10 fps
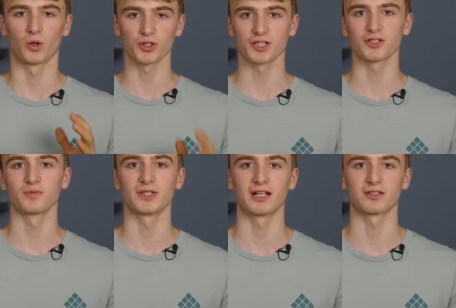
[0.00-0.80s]
Watching
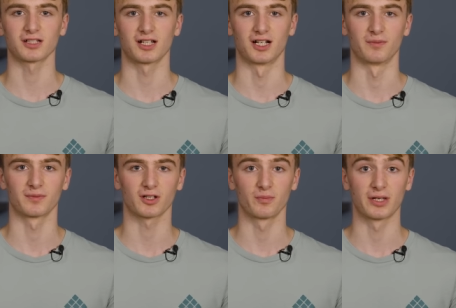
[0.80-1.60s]
somebody else climb
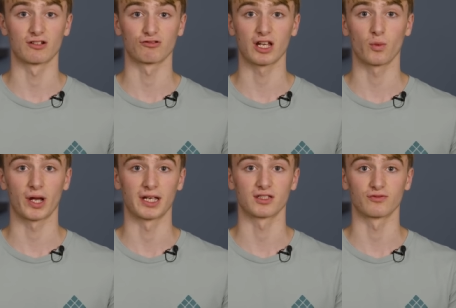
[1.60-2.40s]
can be a great
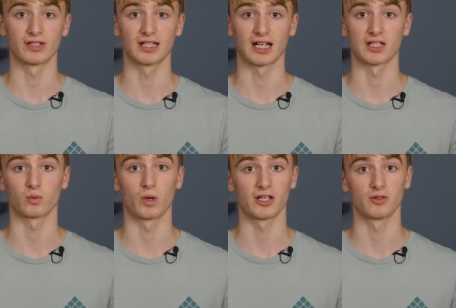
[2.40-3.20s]
way to
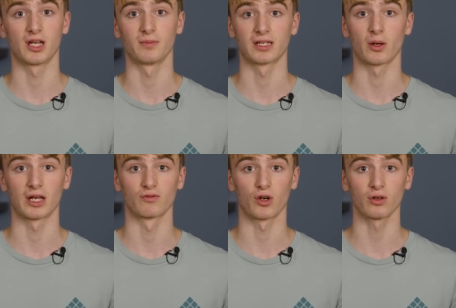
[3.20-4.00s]
realise where you may be
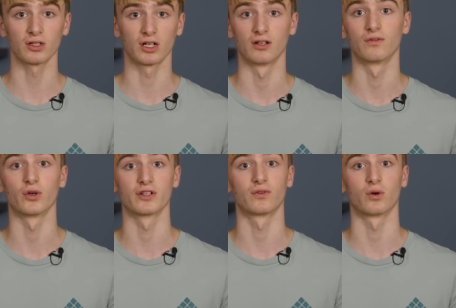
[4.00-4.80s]
going wrong and
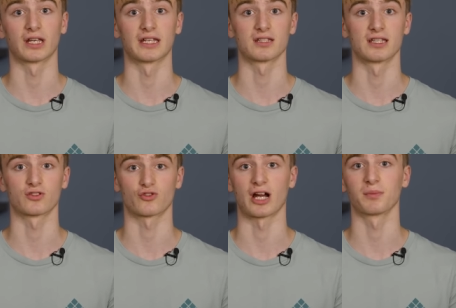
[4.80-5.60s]
avoid falling into
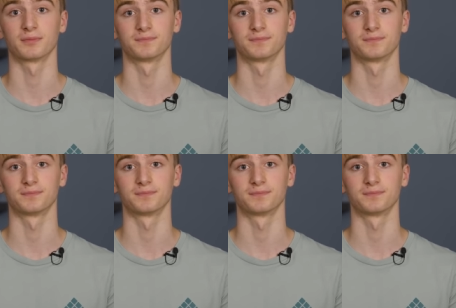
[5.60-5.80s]
this trap.